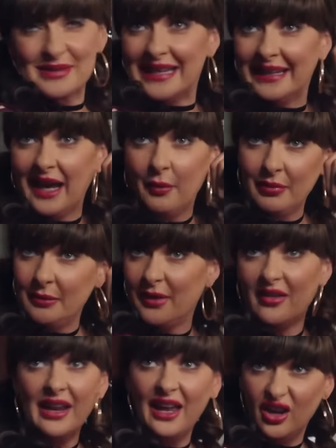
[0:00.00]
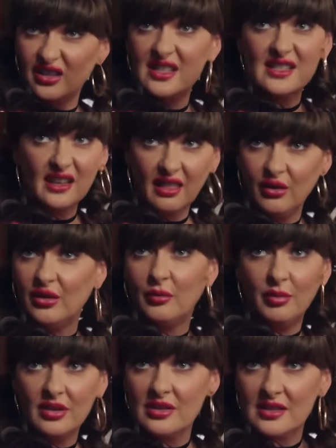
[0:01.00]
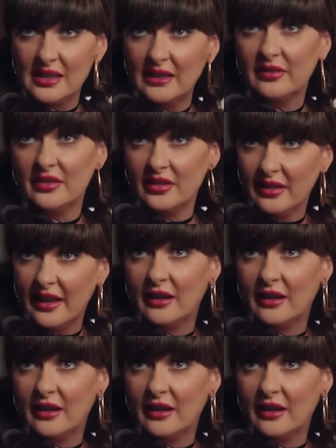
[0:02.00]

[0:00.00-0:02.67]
She was that happy, Mary. I honestly thought about just leaving her